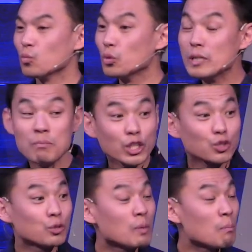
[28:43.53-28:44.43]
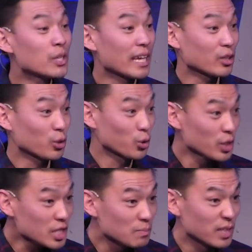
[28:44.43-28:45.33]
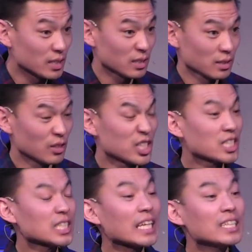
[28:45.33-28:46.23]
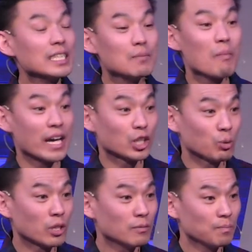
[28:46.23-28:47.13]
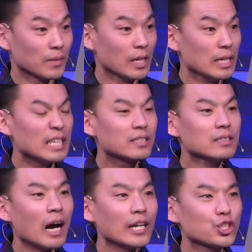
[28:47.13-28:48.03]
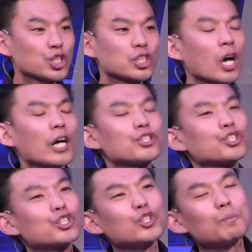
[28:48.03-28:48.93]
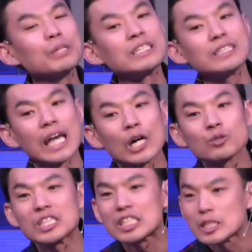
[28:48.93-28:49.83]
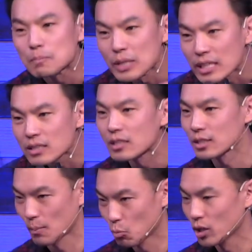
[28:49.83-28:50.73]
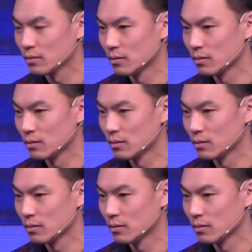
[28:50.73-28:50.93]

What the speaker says: We must remember that Christmas, the second Emmanuel, is not just God stooping down to speak to someone.